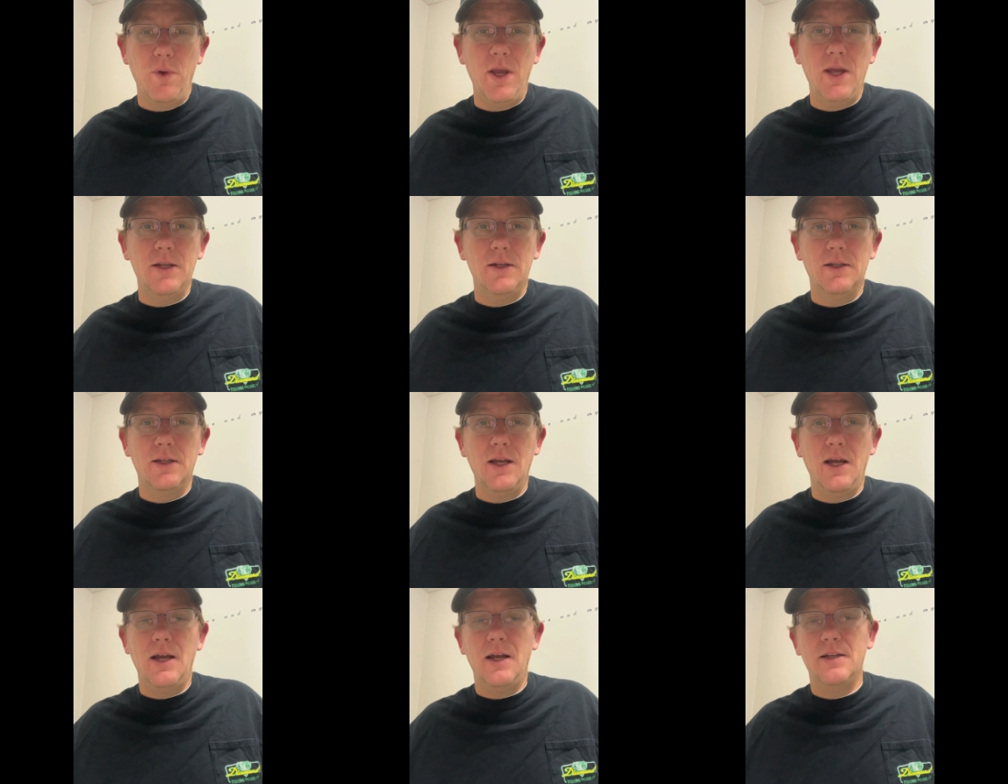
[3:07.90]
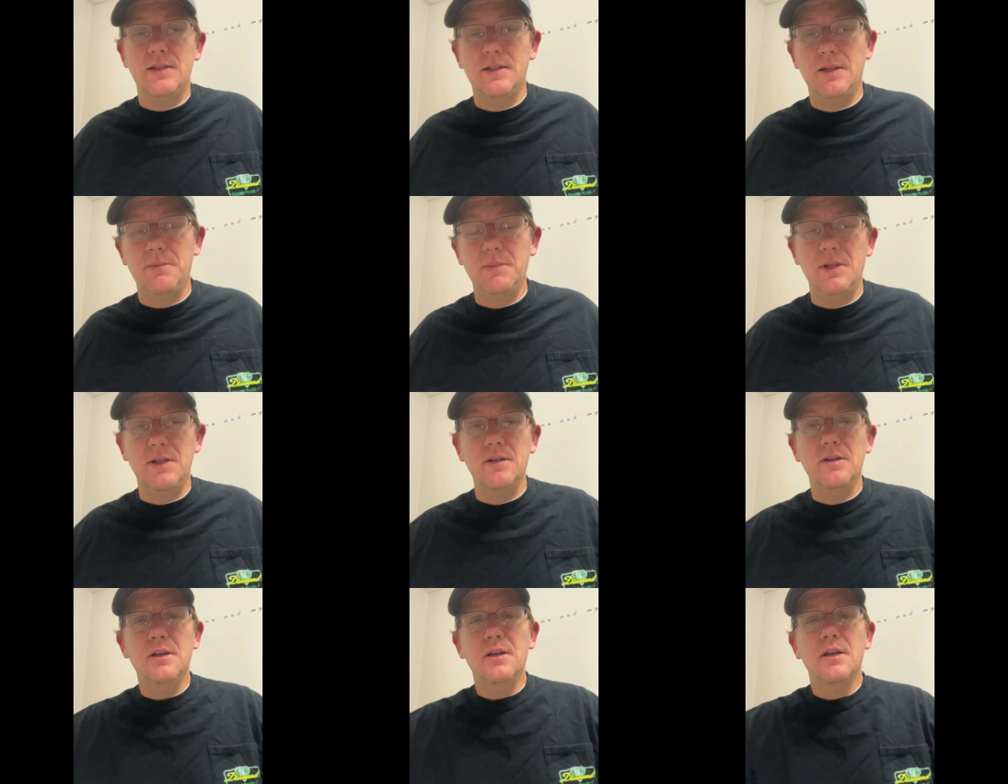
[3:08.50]
guys. I
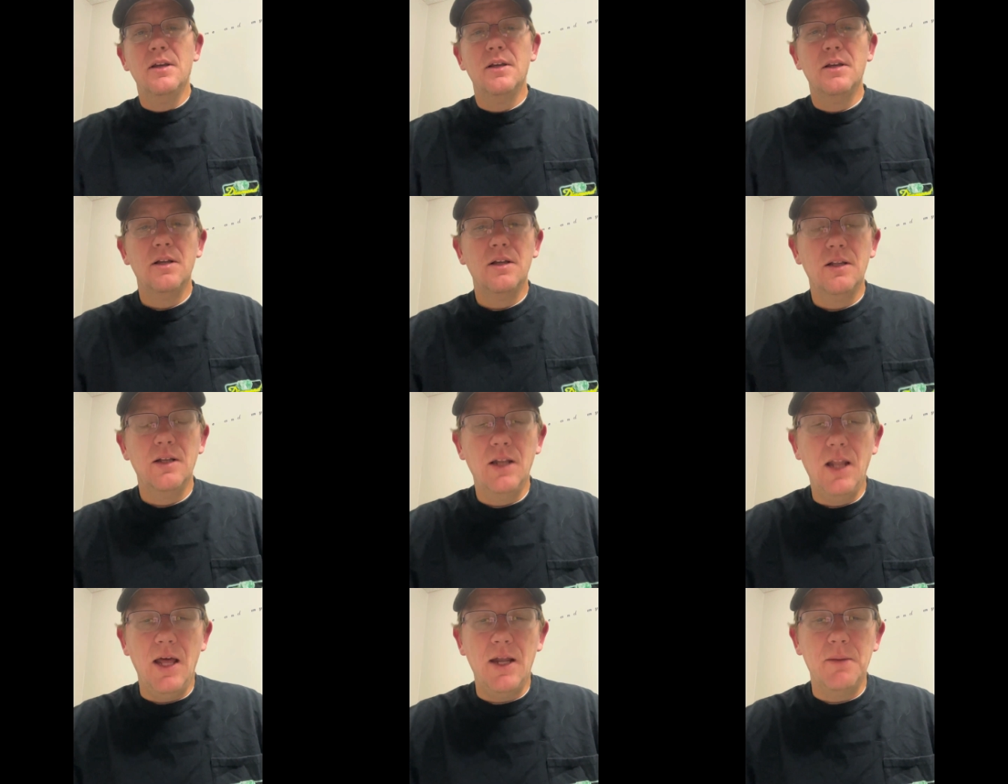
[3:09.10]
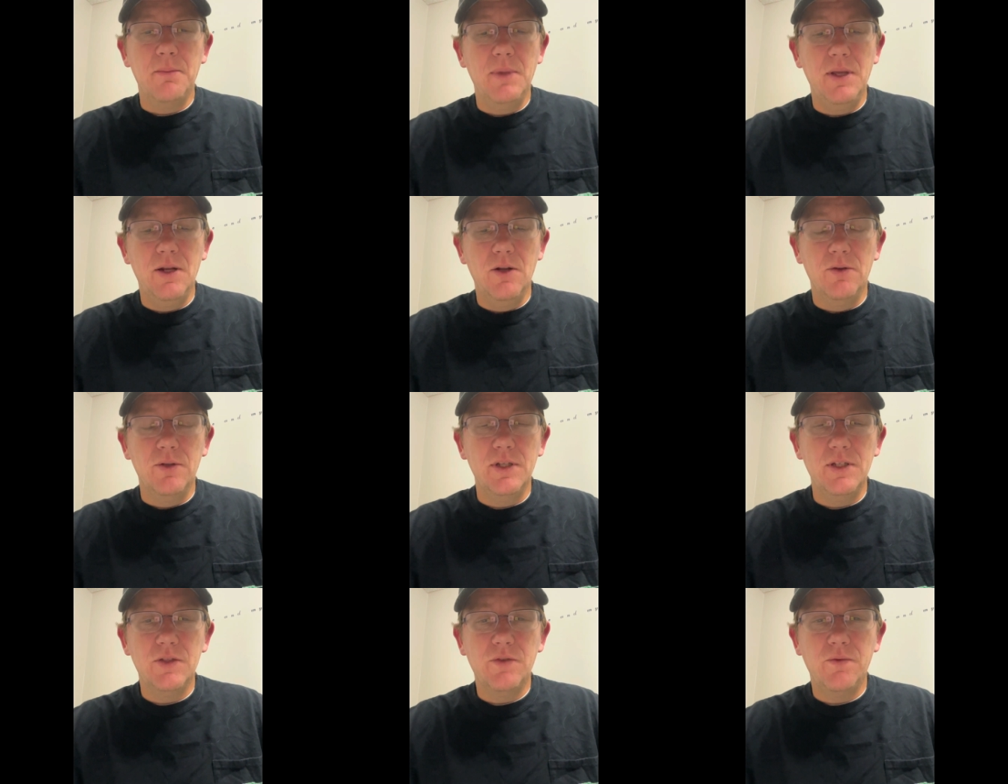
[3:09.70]
mean, a lot of meat on
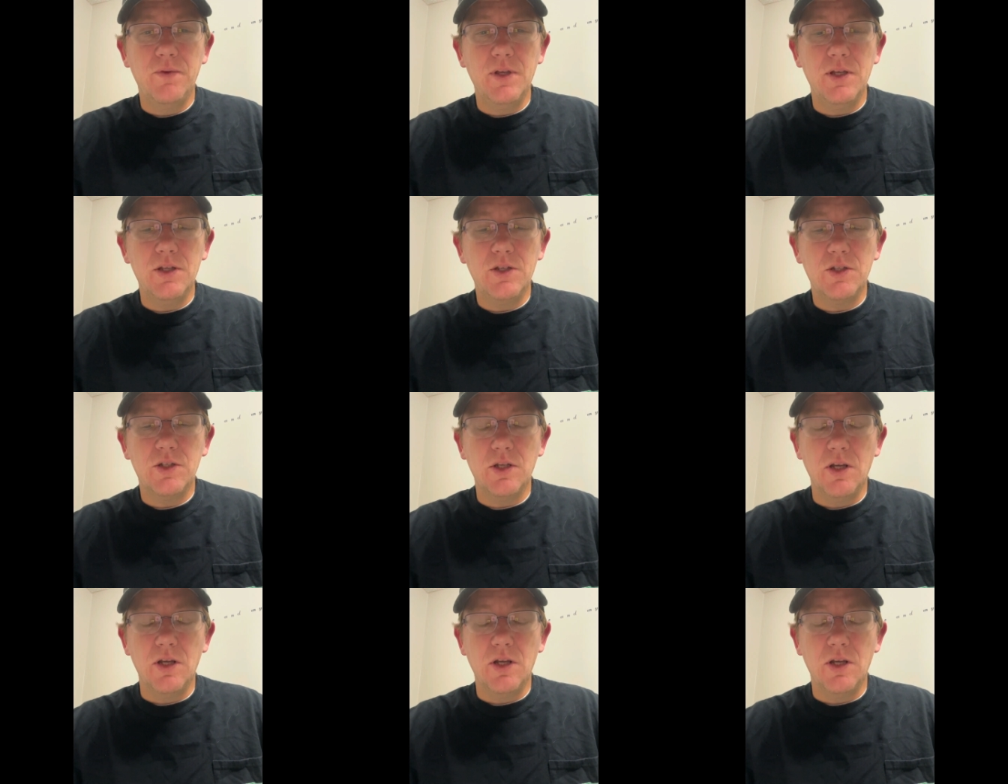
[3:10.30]
these fish.